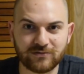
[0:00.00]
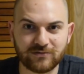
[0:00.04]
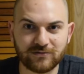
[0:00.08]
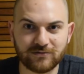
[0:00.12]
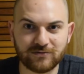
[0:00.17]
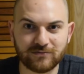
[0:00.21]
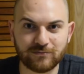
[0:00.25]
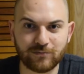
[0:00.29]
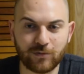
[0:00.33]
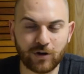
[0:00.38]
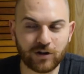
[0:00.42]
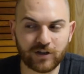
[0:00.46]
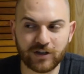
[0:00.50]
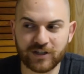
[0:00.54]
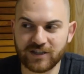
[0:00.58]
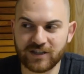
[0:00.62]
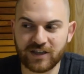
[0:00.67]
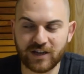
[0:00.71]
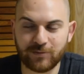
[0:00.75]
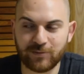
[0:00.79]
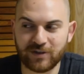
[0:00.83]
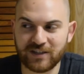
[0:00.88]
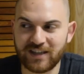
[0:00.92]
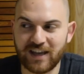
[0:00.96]
Marty's
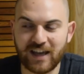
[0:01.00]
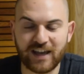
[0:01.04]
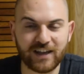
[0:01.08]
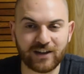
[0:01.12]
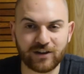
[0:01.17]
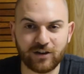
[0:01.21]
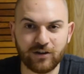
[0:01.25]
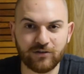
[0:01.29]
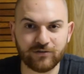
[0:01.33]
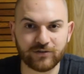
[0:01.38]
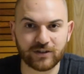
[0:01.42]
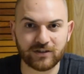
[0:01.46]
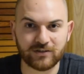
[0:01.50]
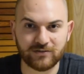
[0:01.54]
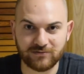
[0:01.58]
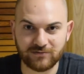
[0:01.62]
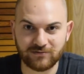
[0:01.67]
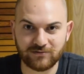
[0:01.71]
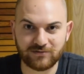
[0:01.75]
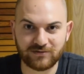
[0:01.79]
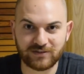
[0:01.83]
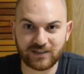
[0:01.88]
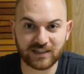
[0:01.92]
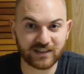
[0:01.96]
going to be taken over.
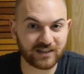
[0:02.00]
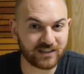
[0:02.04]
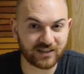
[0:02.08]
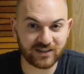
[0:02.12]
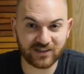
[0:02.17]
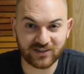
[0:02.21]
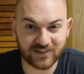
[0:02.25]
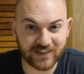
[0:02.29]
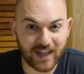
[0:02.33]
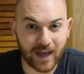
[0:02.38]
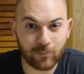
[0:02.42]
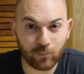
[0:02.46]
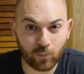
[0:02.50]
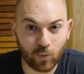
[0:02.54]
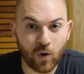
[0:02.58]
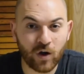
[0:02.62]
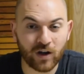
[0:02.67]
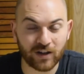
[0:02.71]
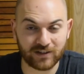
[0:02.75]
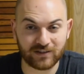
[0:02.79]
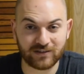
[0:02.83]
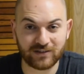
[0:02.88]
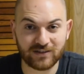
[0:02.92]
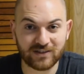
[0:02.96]
This is step one.